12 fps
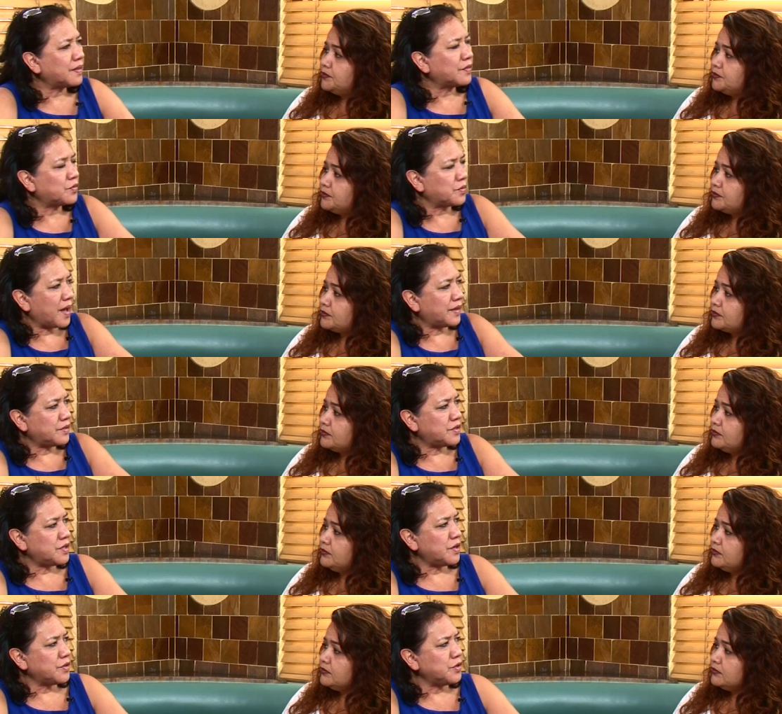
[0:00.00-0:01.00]
Speaker 1: the
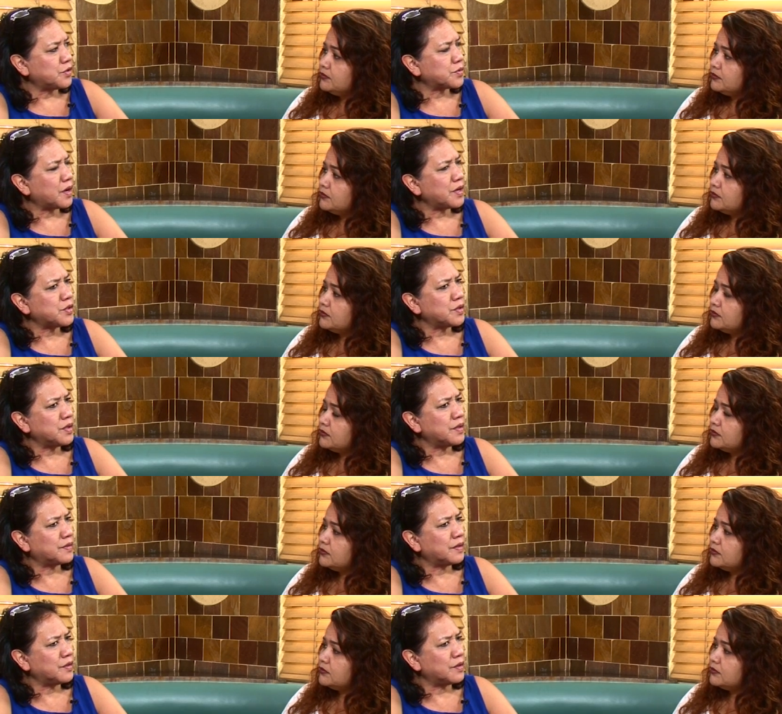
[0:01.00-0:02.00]
strategy? Are you trying to
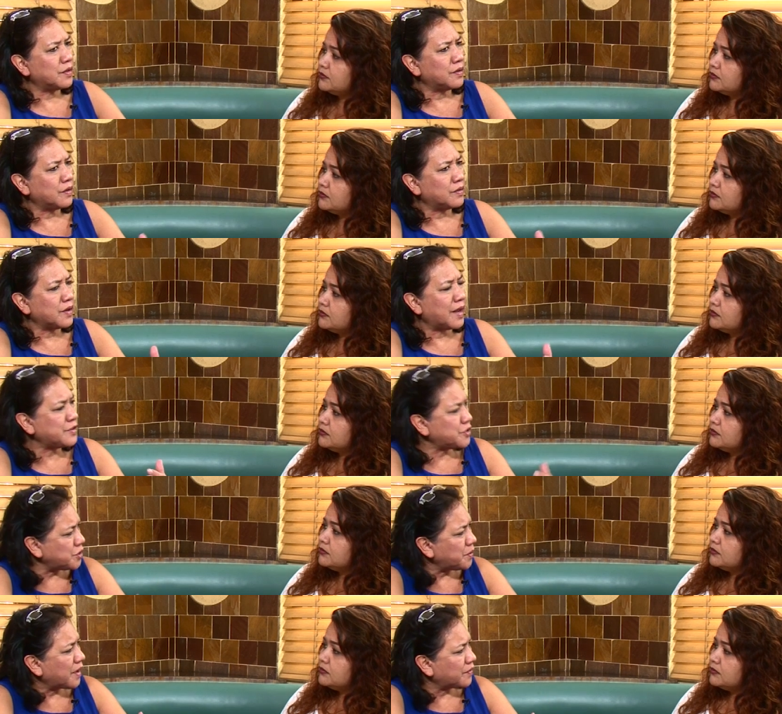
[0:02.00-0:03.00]
is and do
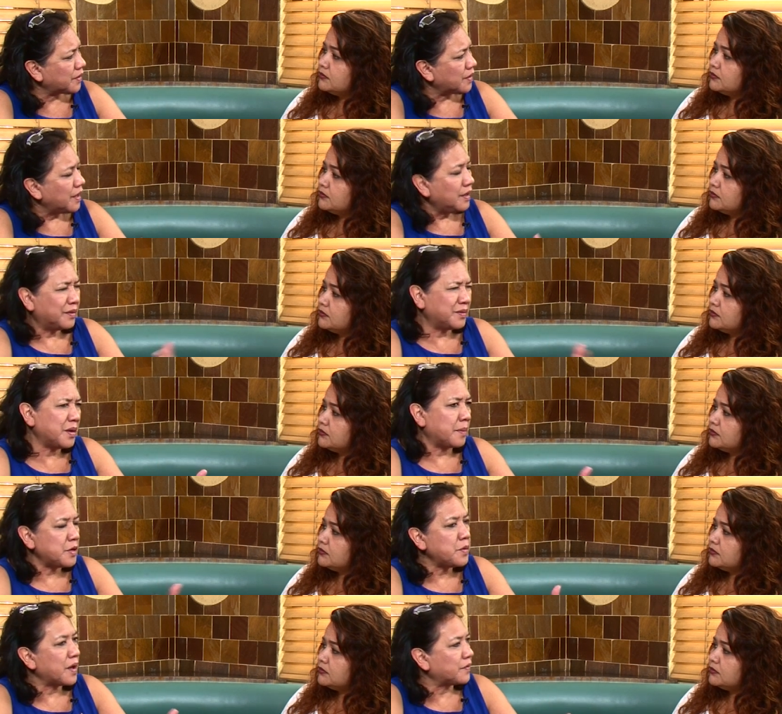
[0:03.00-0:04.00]
you have a I
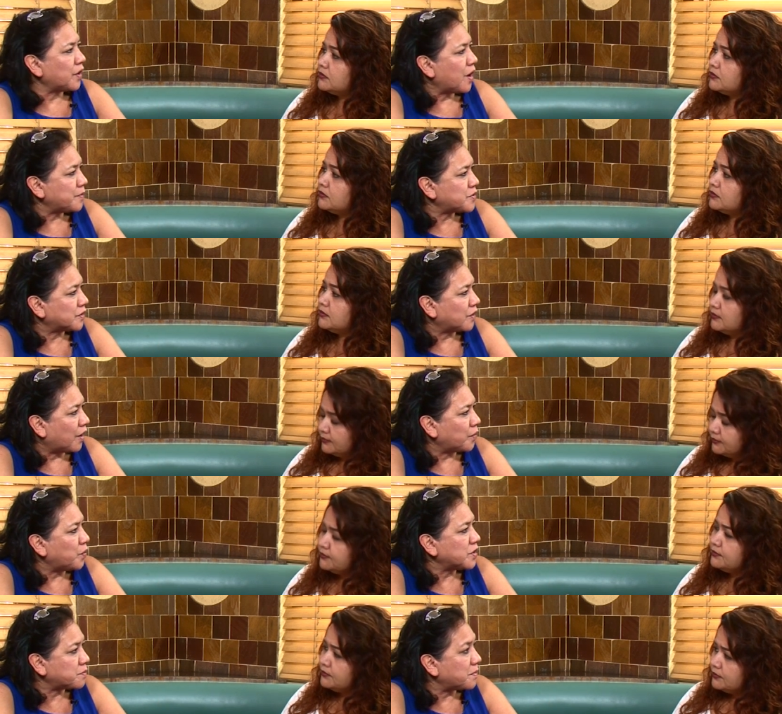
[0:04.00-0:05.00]
mean you have an option
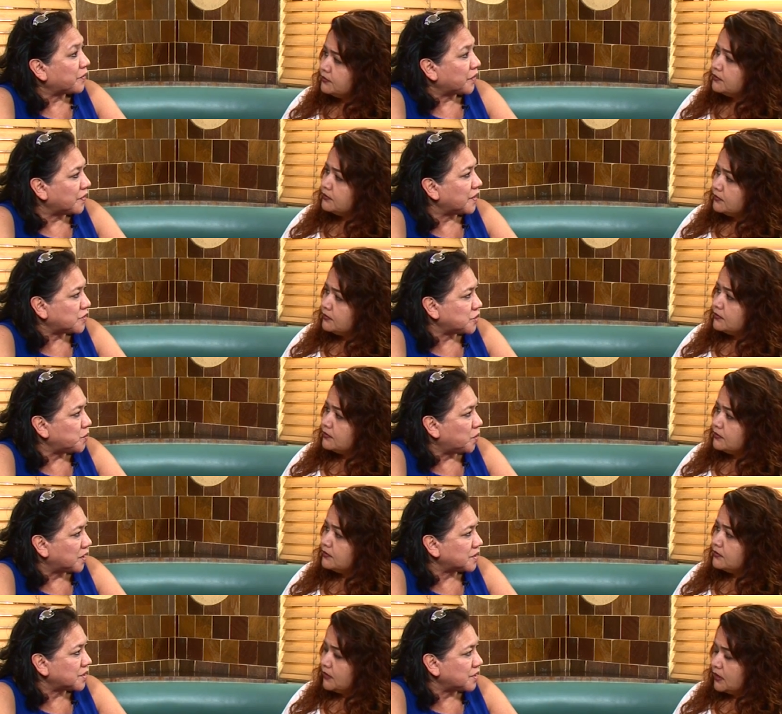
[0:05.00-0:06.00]
on which method that you
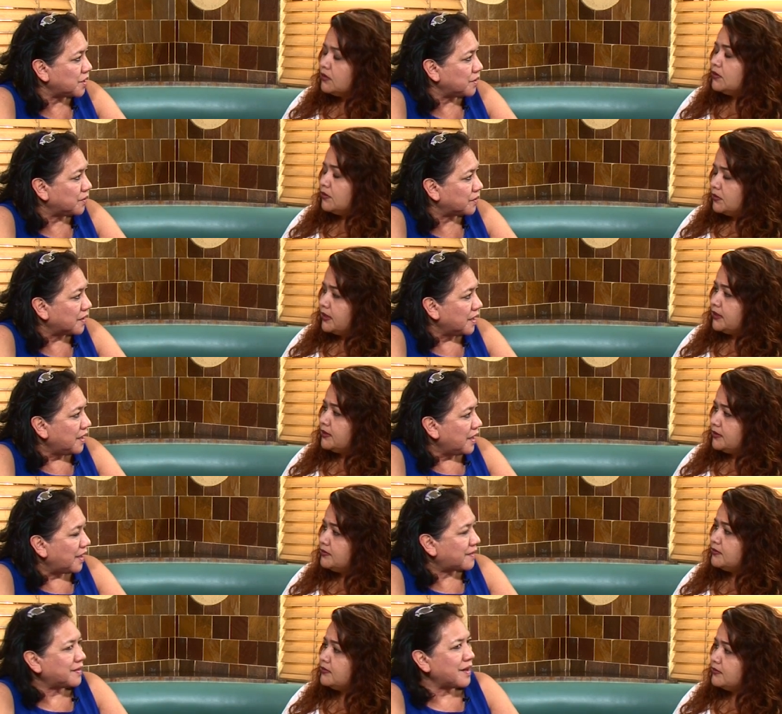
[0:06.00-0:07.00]
want to use.
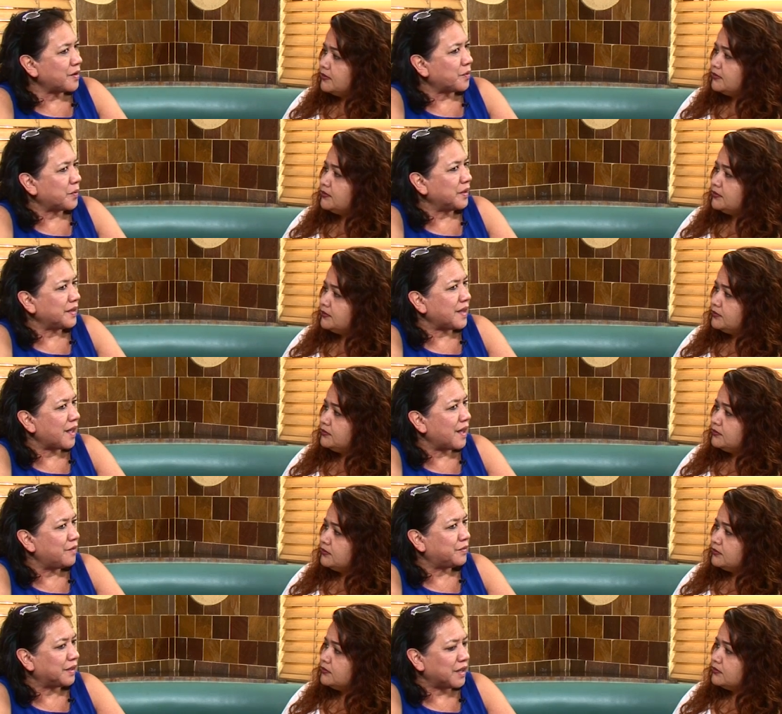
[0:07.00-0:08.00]
Right. It's not a really
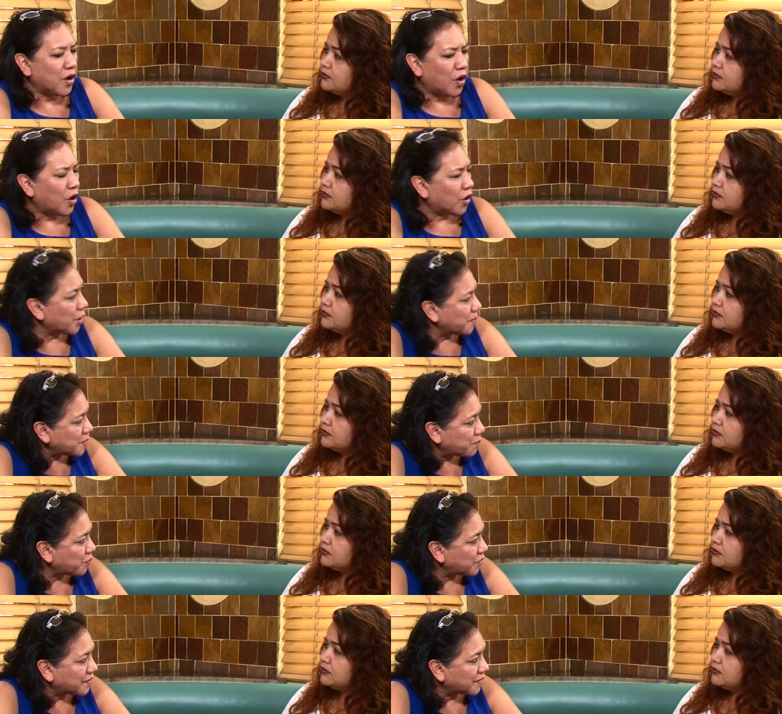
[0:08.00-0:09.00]
heavily armed
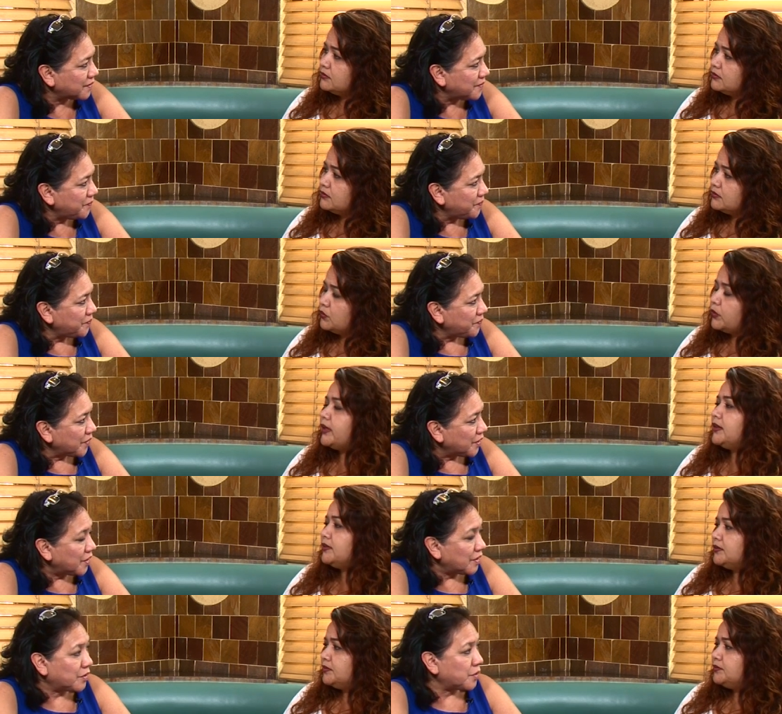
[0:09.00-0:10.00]
prison.
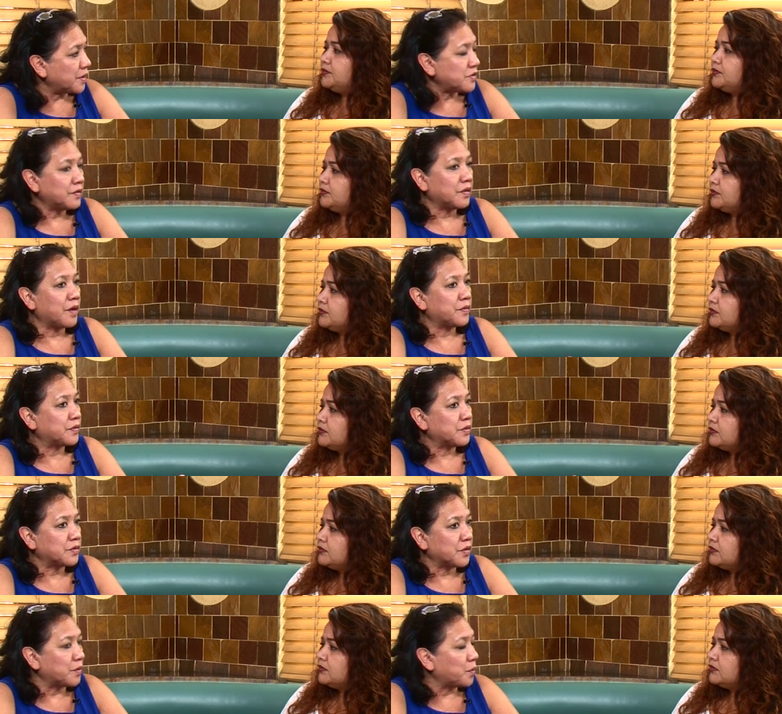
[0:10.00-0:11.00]
Right. Corrections
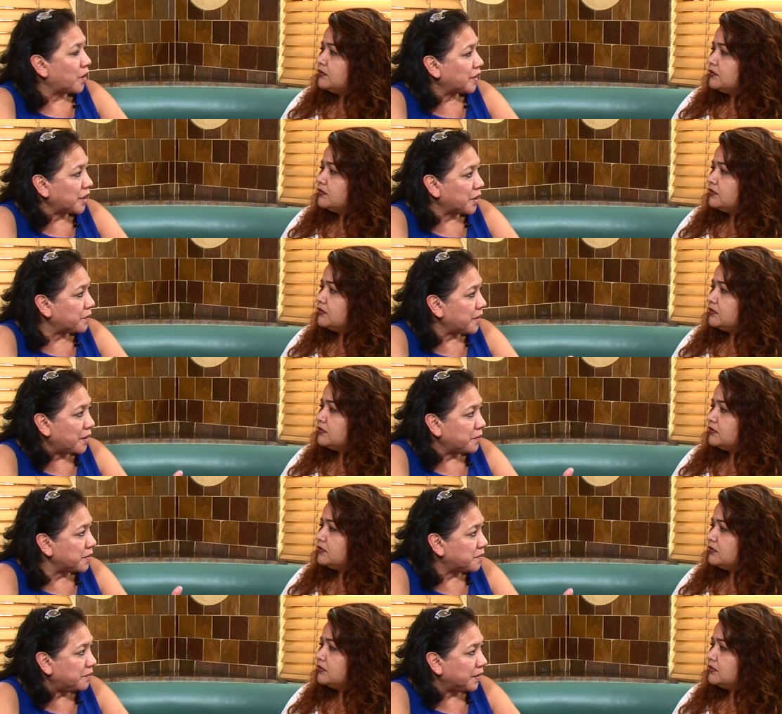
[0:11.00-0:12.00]
officers aren't walking
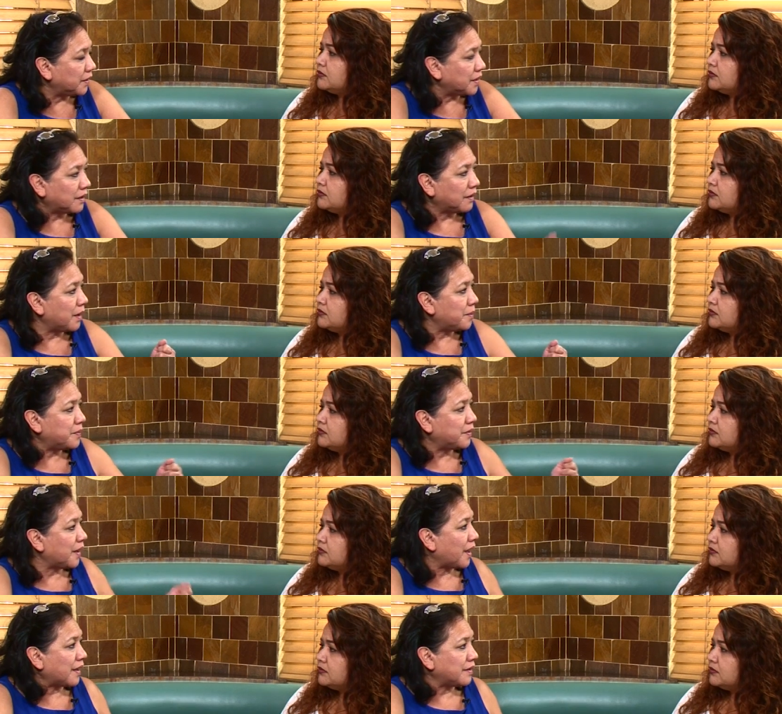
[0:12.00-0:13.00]
around with billy
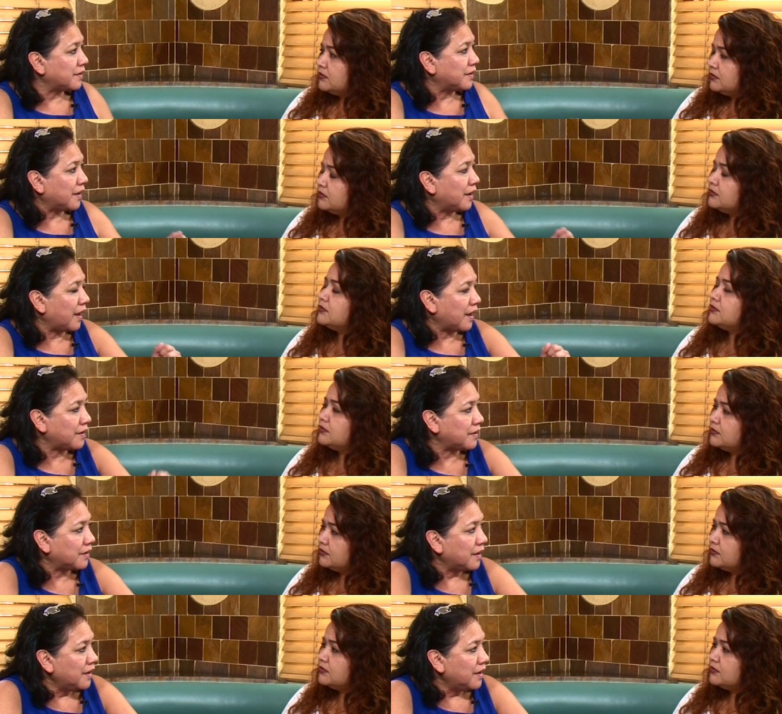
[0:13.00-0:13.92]
clubs and and